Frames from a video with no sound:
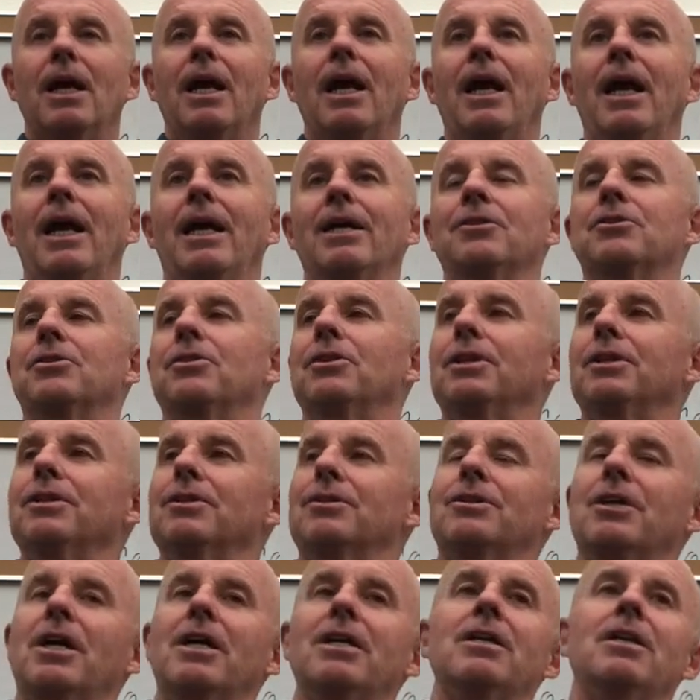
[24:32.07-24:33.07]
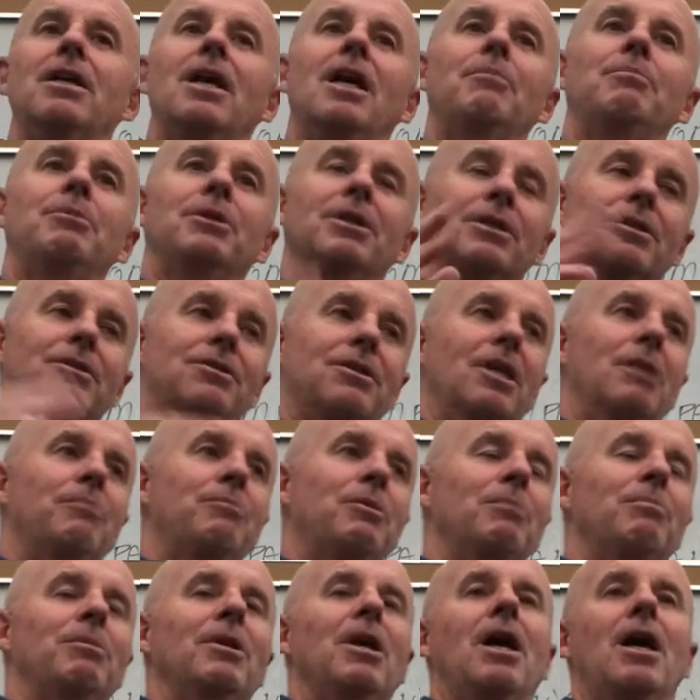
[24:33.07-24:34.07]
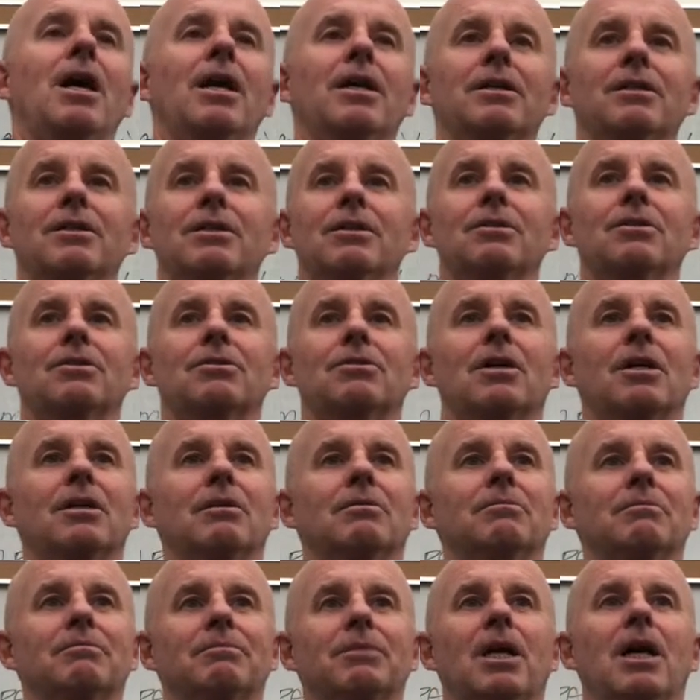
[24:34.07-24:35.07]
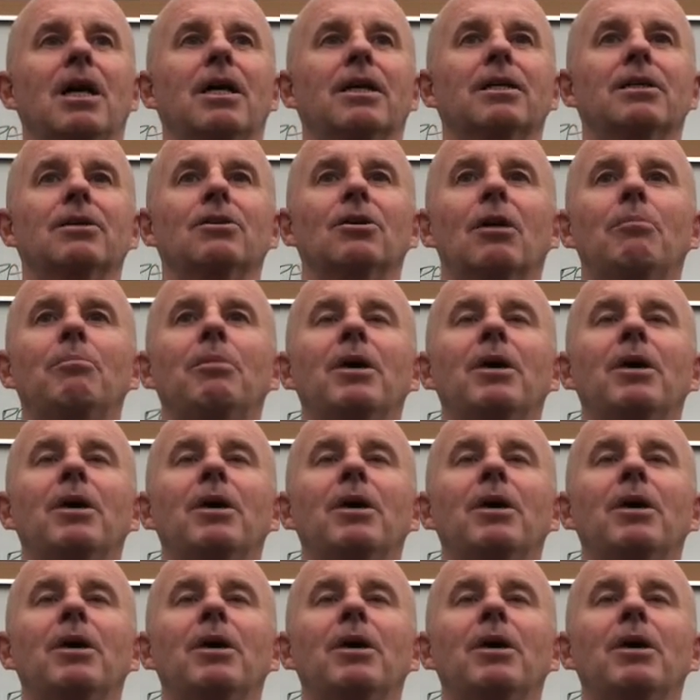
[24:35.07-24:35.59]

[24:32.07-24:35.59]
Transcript: and so you can set it up, and you can set up your blog, and you can start blogging and all.